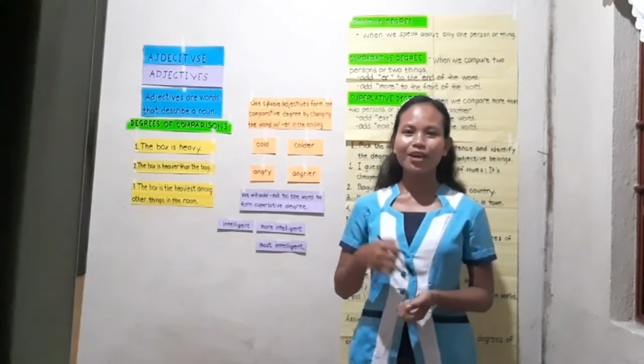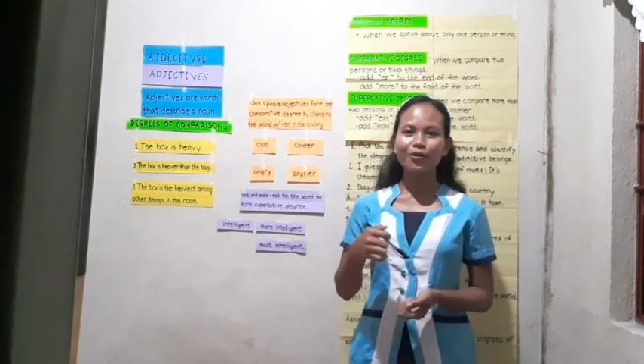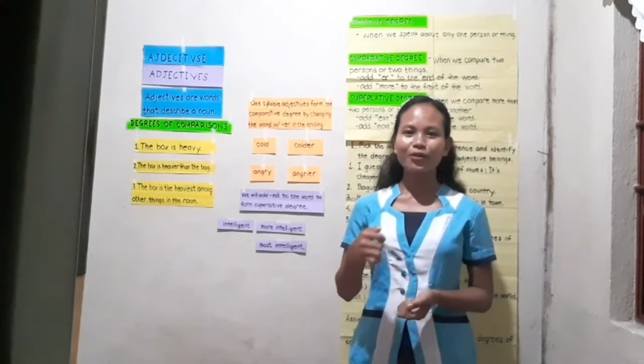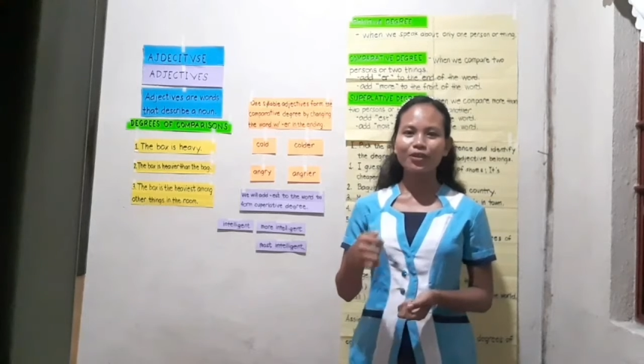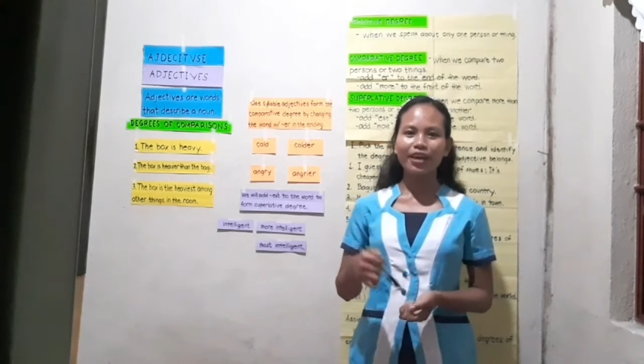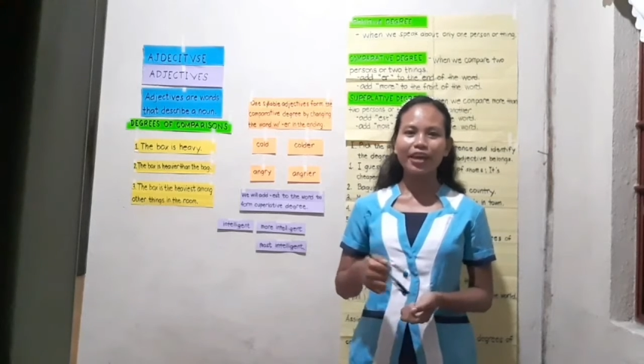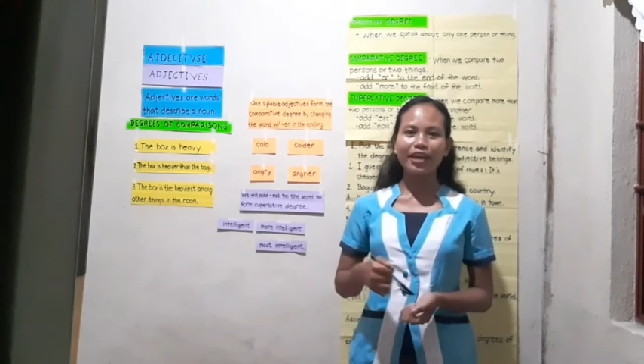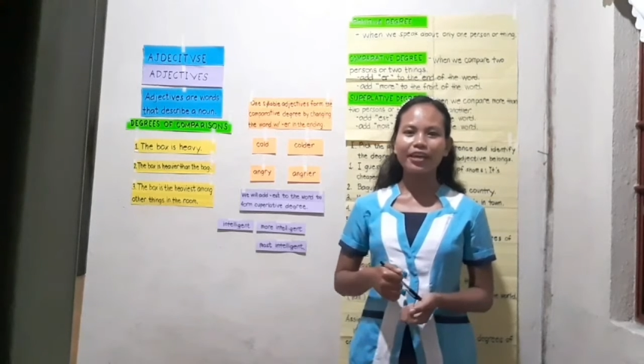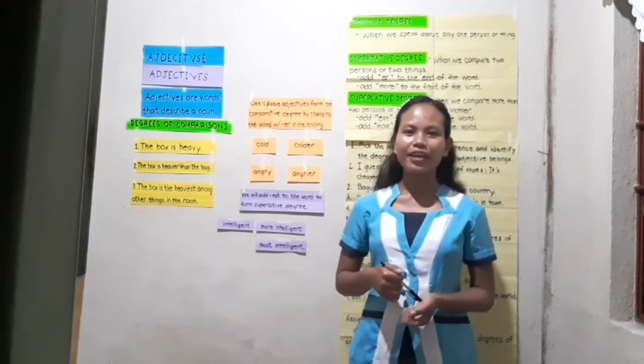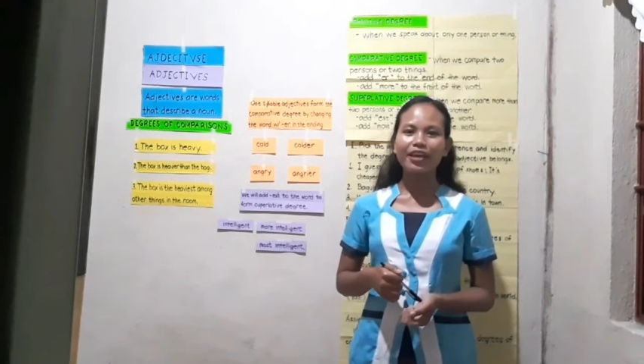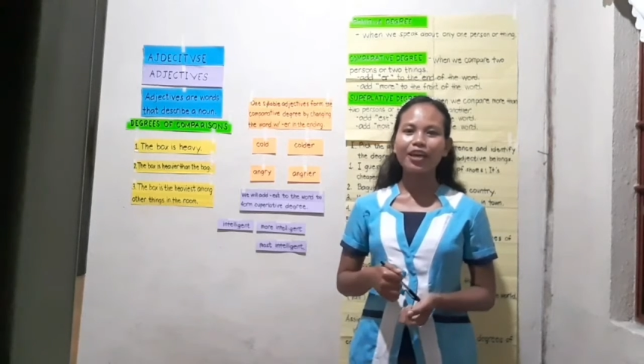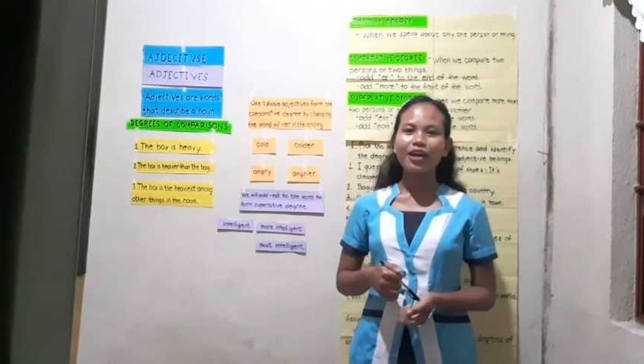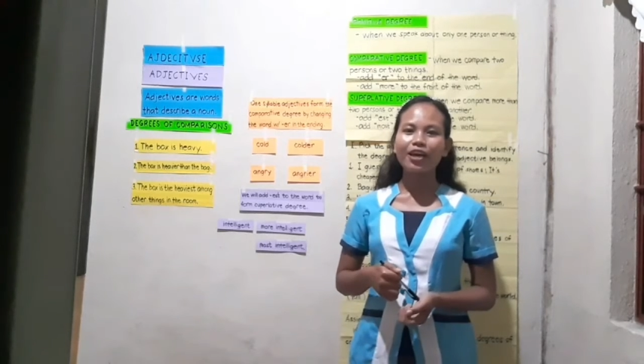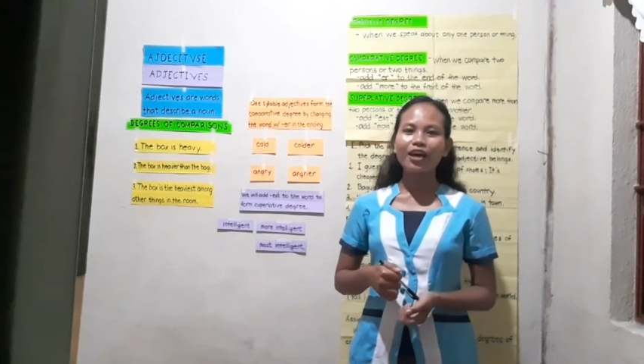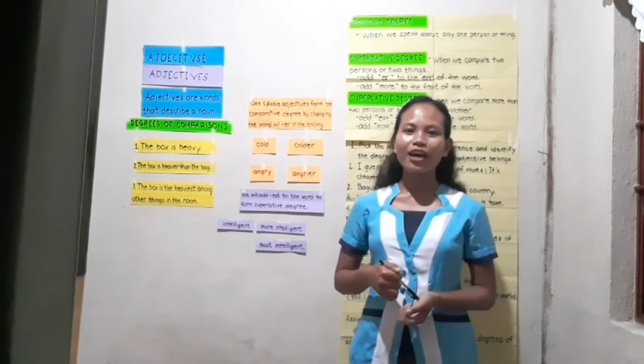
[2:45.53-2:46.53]
Okay.
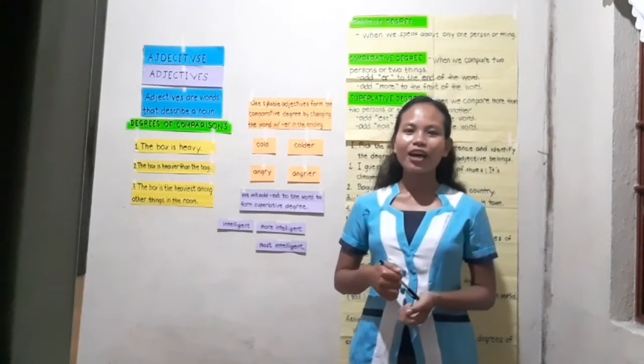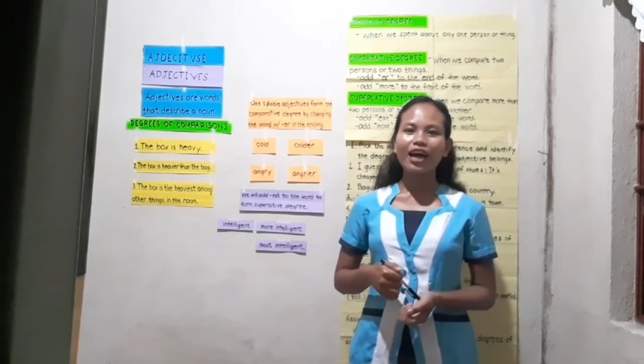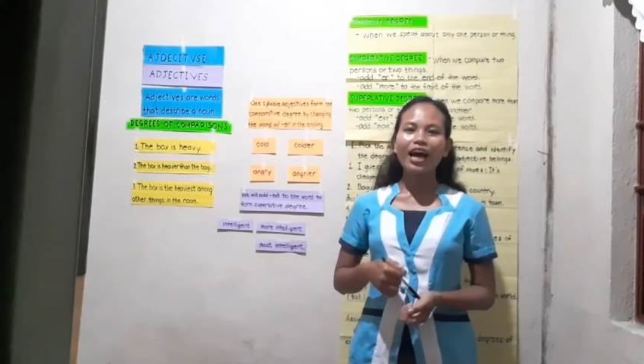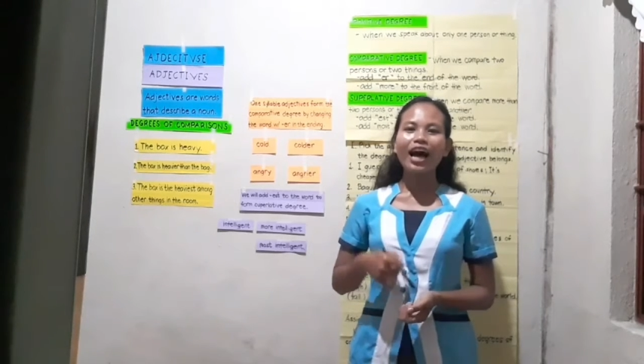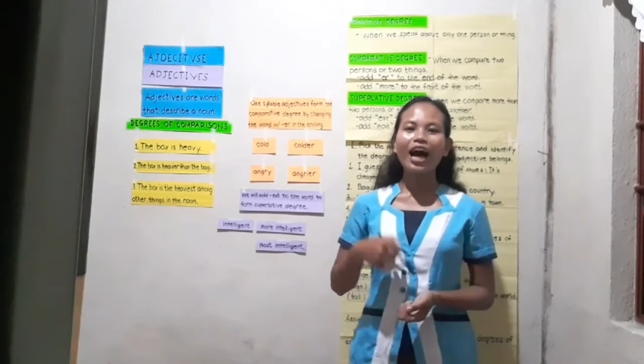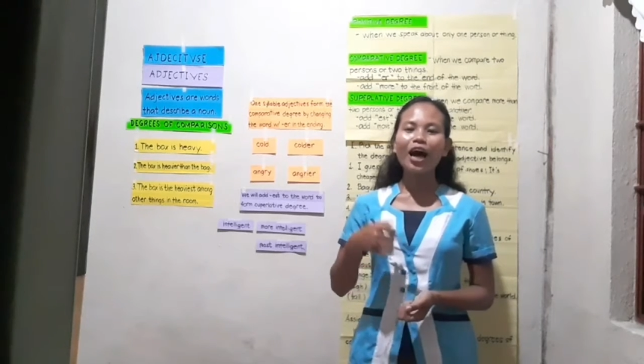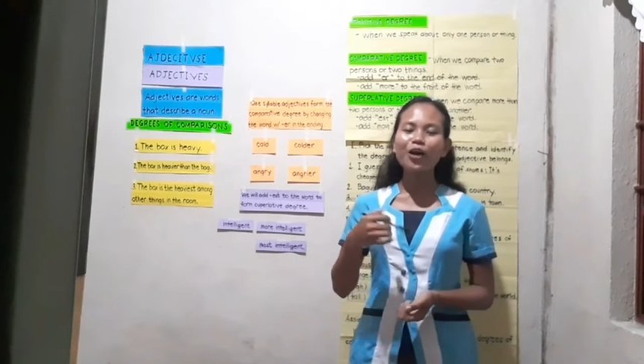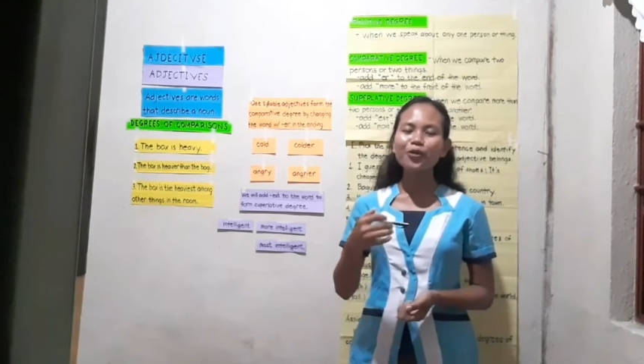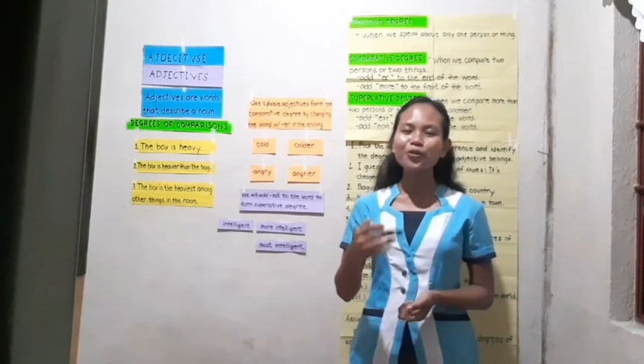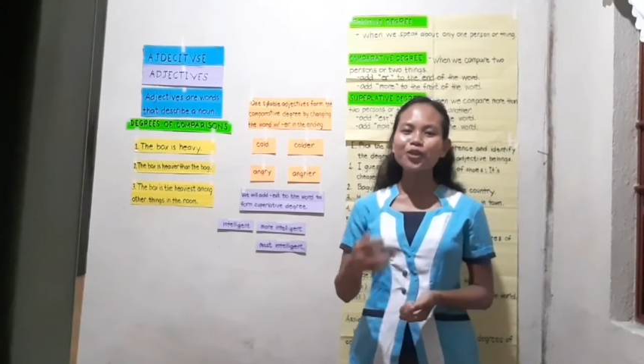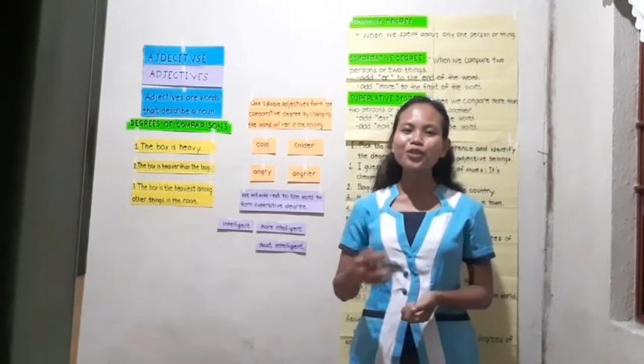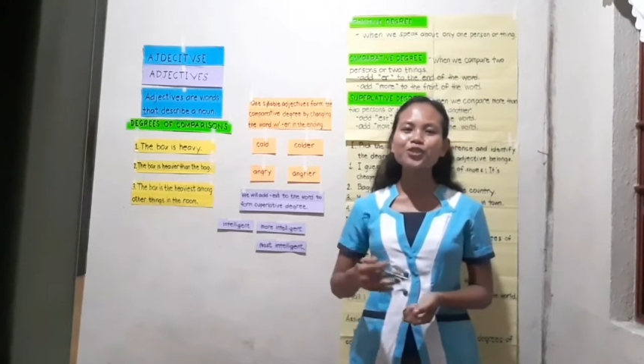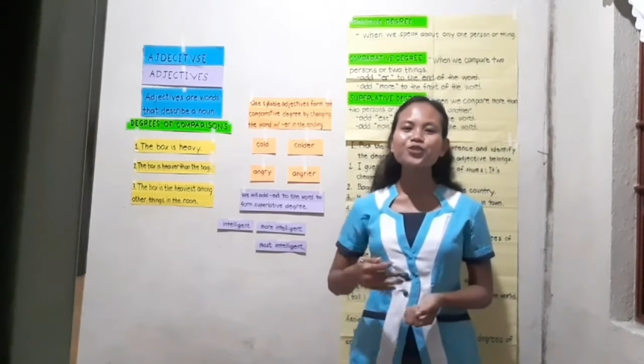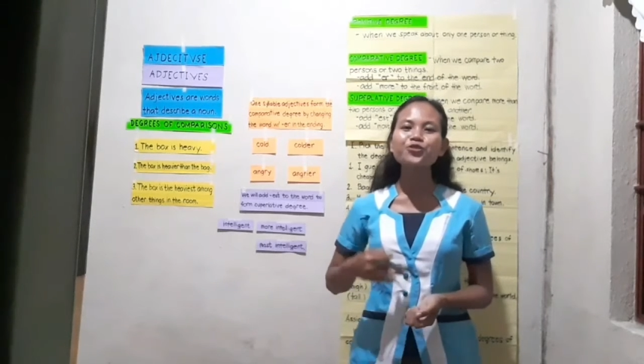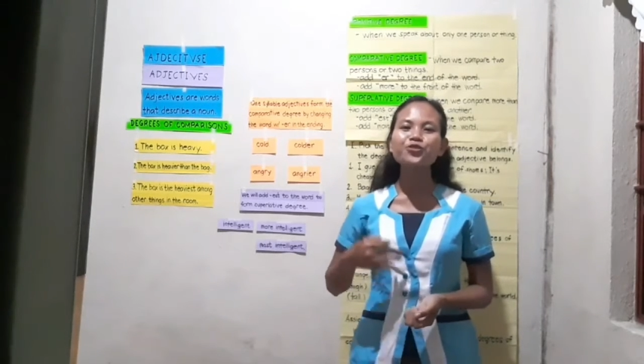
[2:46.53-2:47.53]
How
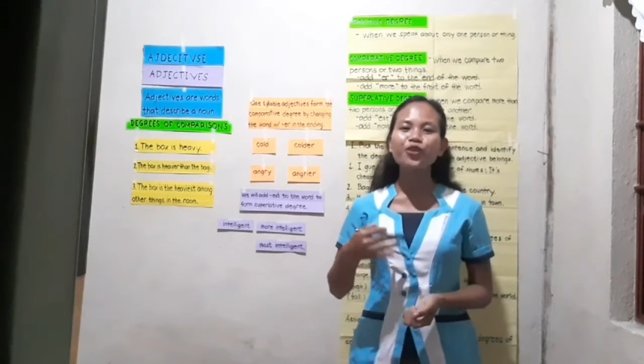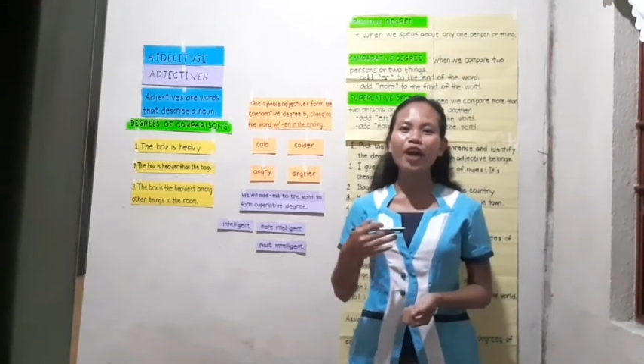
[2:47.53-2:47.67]
did you